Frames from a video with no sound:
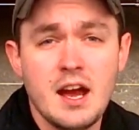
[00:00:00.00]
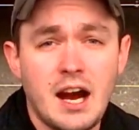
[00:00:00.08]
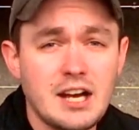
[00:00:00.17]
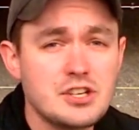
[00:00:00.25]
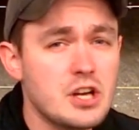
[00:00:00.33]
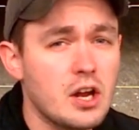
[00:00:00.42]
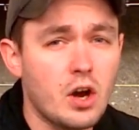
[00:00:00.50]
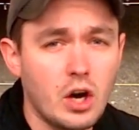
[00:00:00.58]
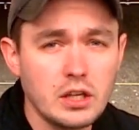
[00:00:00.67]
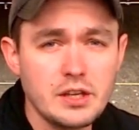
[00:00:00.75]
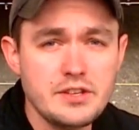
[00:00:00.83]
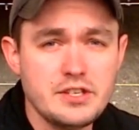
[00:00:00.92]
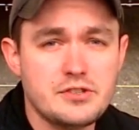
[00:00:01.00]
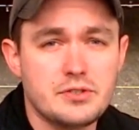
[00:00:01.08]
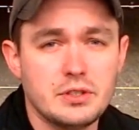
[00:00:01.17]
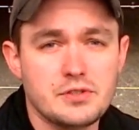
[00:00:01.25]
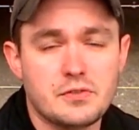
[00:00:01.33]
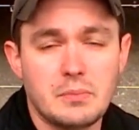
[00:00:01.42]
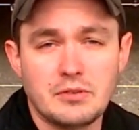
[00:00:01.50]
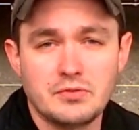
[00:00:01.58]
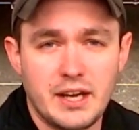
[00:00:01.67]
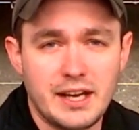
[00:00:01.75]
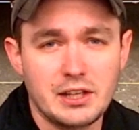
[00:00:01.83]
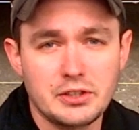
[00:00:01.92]
I shot all of these drills from my
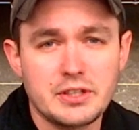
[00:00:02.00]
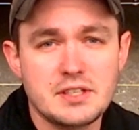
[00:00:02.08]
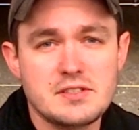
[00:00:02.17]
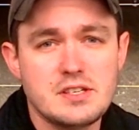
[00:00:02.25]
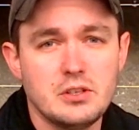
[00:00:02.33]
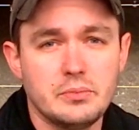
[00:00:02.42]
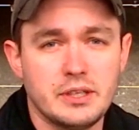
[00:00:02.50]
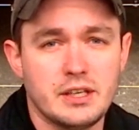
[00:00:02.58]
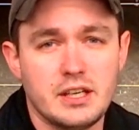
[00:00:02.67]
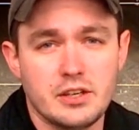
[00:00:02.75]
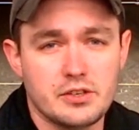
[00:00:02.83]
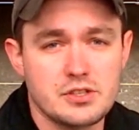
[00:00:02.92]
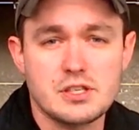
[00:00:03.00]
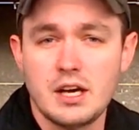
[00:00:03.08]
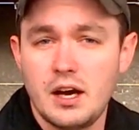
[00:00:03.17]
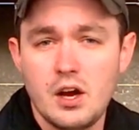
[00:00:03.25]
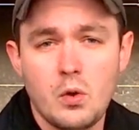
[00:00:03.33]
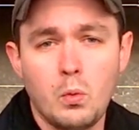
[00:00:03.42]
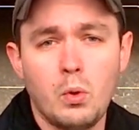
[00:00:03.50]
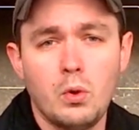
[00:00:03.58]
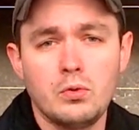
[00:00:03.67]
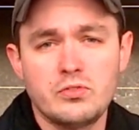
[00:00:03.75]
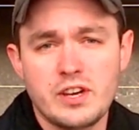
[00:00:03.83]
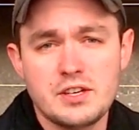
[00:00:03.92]
regular concealment gear, just a
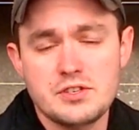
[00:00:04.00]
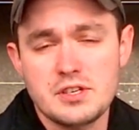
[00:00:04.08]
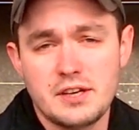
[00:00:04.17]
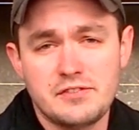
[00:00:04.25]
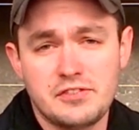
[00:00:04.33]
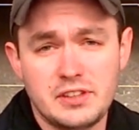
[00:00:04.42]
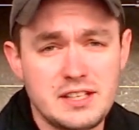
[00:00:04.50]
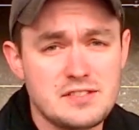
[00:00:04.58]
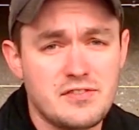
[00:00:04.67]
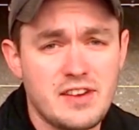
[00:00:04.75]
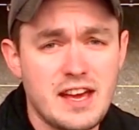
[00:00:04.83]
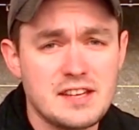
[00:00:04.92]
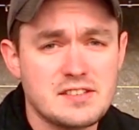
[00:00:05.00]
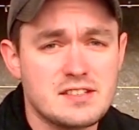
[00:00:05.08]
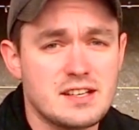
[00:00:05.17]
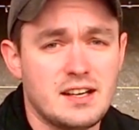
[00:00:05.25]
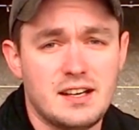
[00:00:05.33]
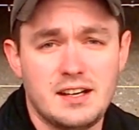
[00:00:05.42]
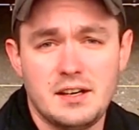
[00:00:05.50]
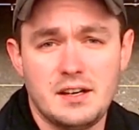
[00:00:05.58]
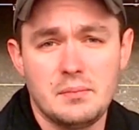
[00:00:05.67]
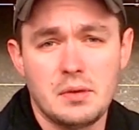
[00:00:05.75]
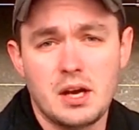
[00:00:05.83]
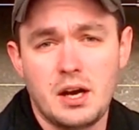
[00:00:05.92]
Woolrich fleece vest,
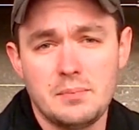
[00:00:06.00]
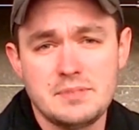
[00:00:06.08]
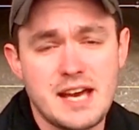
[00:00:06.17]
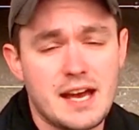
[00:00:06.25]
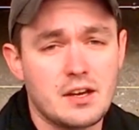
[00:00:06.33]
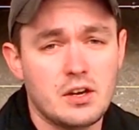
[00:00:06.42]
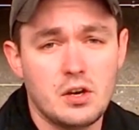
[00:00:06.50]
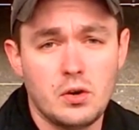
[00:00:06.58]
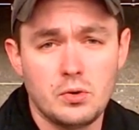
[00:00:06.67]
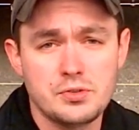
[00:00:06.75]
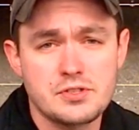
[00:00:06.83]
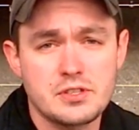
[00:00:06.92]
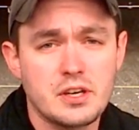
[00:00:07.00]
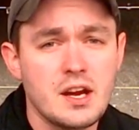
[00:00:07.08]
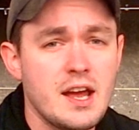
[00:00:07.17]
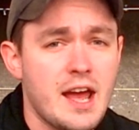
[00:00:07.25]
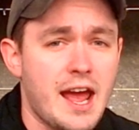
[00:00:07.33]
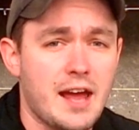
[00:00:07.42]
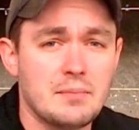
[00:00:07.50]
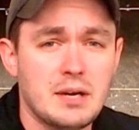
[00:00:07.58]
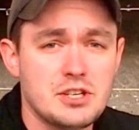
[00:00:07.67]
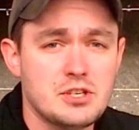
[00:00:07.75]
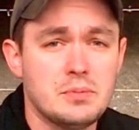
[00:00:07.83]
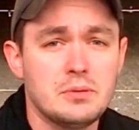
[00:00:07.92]
CompTac holster, and my
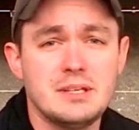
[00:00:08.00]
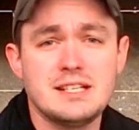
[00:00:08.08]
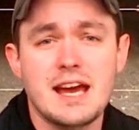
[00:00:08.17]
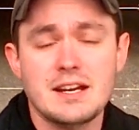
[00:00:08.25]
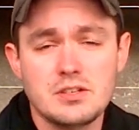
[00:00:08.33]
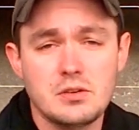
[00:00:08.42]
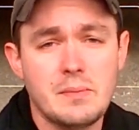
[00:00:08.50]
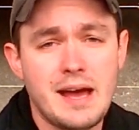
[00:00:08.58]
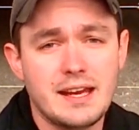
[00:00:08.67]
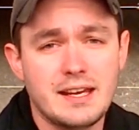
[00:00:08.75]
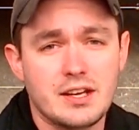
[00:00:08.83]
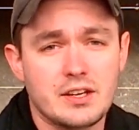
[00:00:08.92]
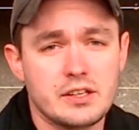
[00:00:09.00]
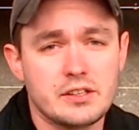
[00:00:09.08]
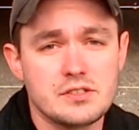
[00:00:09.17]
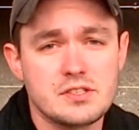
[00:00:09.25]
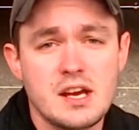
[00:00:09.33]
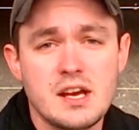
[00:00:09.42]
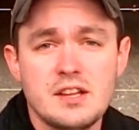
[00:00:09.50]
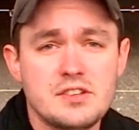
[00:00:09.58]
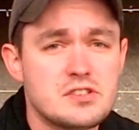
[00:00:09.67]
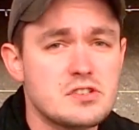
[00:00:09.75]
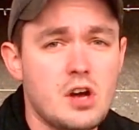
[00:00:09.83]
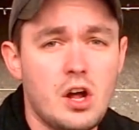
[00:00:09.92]
Shibumi tactical mag carriers. This
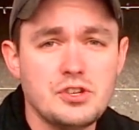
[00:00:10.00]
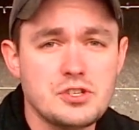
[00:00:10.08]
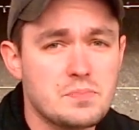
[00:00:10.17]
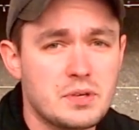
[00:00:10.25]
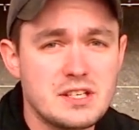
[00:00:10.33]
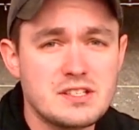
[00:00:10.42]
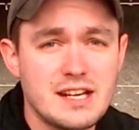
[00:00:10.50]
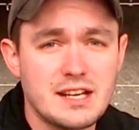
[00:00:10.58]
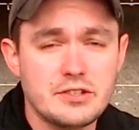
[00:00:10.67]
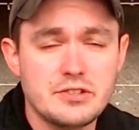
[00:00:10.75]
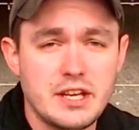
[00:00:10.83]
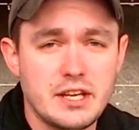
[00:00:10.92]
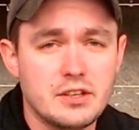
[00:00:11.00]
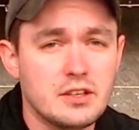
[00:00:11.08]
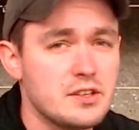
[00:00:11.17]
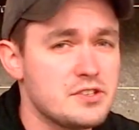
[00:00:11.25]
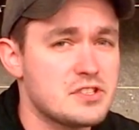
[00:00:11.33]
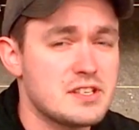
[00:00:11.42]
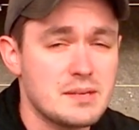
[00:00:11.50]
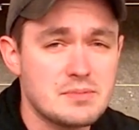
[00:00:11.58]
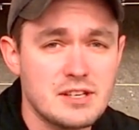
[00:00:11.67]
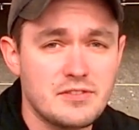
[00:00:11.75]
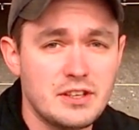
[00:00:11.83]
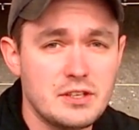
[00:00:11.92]
is all just pretty standard gear. It's the same
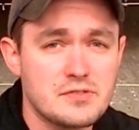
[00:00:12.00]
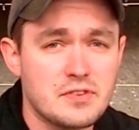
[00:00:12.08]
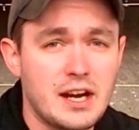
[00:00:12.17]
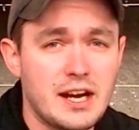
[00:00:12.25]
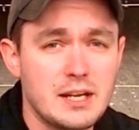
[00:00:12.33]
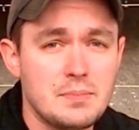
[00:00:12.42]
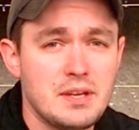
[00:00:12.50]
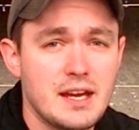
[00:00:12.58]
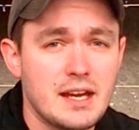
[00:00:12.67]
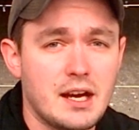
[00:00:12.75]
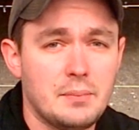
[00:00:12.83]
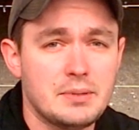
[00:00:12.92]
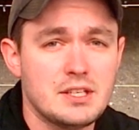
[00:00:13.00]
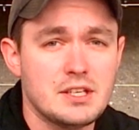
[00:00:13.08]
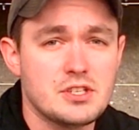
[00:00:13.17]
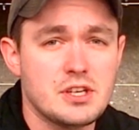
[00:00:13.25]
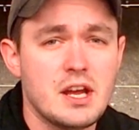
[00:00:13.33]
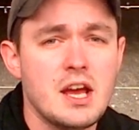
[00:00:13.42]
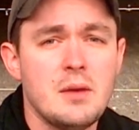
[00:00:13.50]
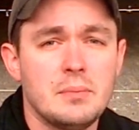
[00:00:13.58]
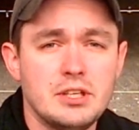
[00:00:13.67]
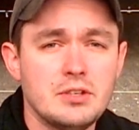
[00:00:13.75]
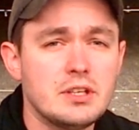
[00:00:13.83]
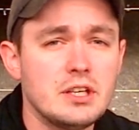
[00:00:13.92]
stuff I use for IDPA competition, but
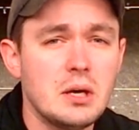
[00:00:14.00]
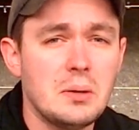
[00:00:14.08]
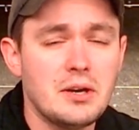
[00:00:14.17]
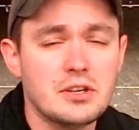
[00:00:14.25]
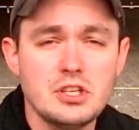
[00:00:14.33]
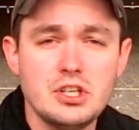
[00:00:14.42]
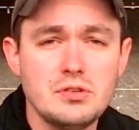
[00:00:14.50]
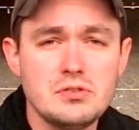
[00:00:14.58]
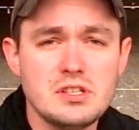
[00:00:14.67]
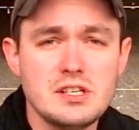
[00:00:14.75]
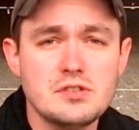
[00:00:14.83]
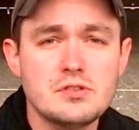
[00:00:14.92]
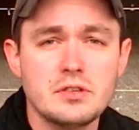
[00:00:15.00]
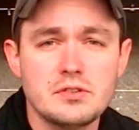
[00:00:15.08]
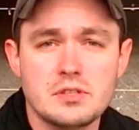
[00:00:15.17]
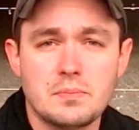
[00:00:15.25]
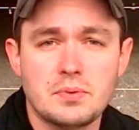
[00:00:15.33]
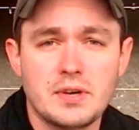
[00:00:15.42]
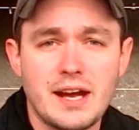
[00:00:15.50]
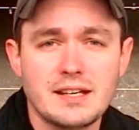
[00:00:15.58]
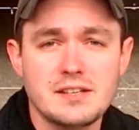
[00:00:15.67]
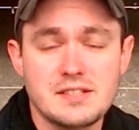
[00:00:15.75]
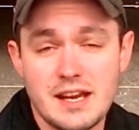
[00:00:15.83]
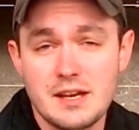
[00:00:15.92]
you can go out and use these drills to
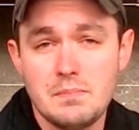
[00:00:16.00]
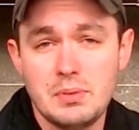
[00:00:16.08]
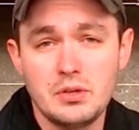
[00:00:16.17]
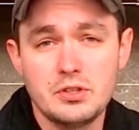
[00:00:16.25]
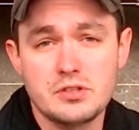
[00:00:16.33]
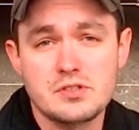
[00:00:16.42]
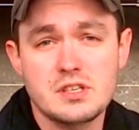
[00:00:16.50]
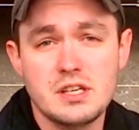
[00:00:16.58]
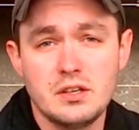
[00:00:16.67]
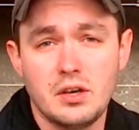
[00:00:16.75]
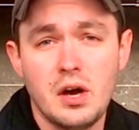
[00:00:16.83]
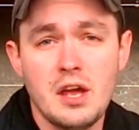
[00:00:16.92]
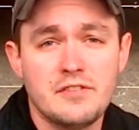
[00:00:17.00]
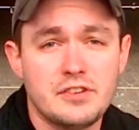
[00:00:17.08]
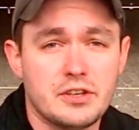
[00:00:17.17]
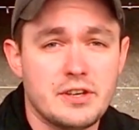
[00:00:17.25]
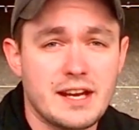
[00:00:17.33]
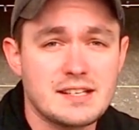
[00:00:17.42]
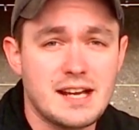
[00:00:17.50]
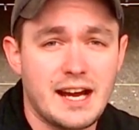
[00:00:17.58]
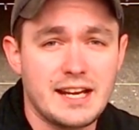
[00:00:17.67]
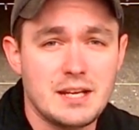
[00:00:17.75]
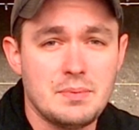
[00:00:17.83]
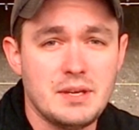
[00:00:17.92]
practice and to build your skill for your next
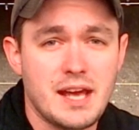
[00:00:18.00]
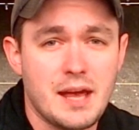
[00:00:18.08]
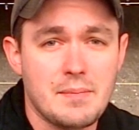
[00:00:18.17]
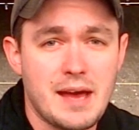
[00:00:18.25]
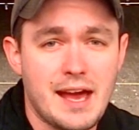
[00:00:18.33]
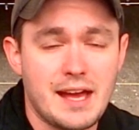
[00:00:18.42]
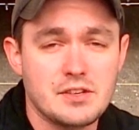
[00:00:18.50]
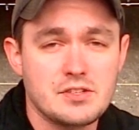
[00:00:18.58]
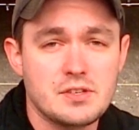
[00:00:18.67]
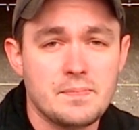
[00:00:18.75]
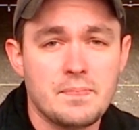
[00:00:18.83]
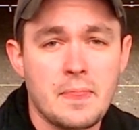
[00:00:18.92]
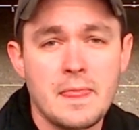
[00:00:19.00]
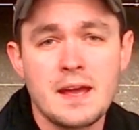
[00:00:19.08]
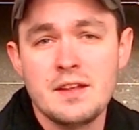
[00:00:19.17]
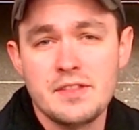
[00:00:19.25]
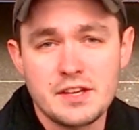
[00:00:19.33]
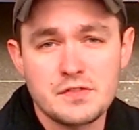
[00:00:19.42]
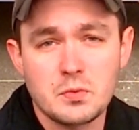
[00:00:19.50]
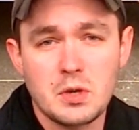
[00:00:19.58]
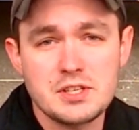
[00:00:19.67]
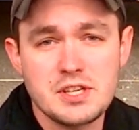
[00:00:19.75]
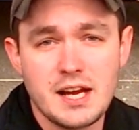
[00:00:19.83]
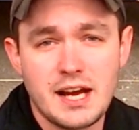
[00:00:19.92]
IDPA match. Thanks for
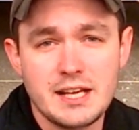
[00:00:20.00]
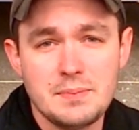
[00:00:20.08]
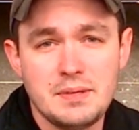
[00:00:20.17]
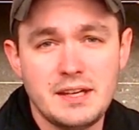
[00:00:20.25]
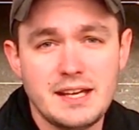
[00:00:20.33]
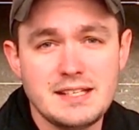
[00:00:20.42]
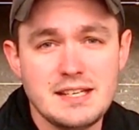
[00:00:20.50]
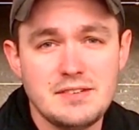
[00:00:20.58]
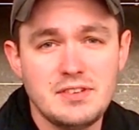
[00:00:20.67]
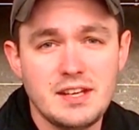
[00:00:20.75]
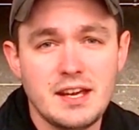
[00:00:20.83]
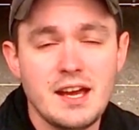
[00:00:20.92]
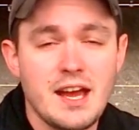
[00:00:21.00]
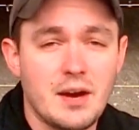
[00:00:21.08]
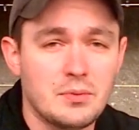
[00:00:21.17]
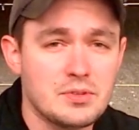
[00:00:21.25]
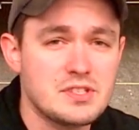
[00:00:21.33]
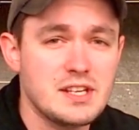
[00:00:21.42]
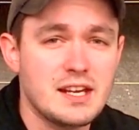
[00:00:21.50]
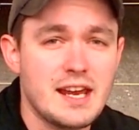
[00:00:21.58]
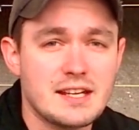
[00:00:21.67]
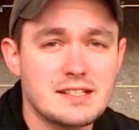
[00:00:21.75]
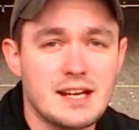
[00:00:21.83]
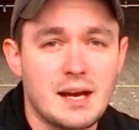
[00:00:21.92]
watching IDPA TV, and we'll see you
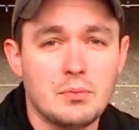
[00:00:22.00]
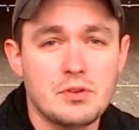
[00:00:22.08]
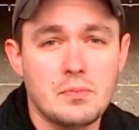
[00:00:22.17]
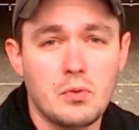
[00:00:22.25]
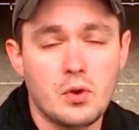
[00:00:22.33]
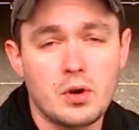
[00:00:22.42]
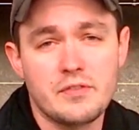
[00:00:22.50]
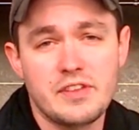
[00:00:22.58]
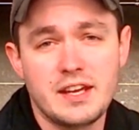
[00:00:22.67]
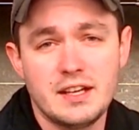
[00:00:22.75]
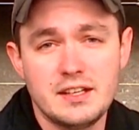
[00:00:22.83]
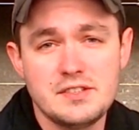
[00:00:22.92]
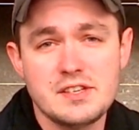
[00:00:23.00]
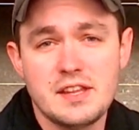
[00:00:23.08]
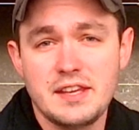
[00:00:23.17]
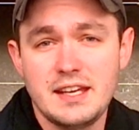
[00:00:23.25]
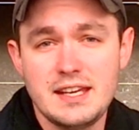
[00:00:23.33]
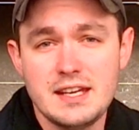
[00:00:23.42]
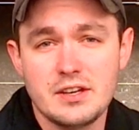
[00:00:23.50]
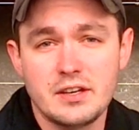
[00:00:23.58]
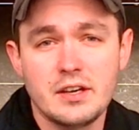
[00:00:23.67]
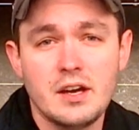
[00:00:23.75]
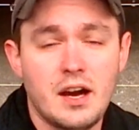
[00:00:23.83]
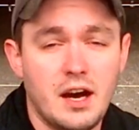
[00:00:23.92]
next time with more of the guns and the
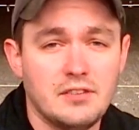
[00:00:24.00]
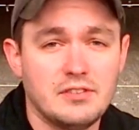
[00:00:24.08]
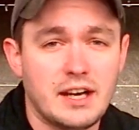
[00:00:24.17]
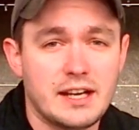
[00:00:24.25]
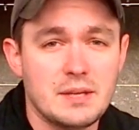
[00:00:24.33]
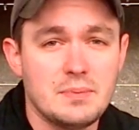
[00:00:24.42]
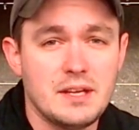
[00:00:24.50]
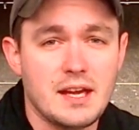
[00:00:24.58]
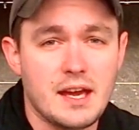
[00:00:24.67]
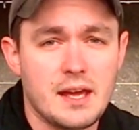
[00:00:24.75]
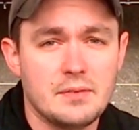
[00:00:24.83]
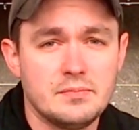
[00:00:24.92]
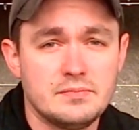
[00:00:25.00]
gear of IDPA.